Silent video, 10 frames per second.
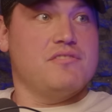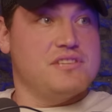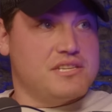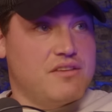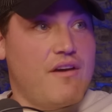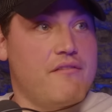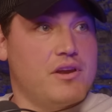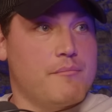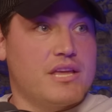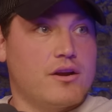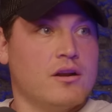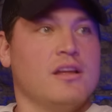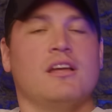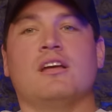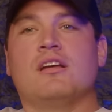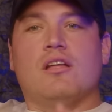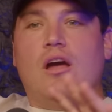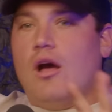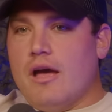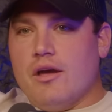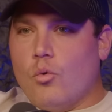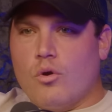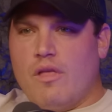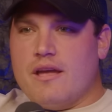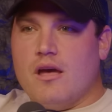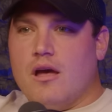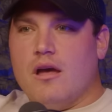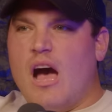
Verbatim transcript: 65 at a meter uh, or like a,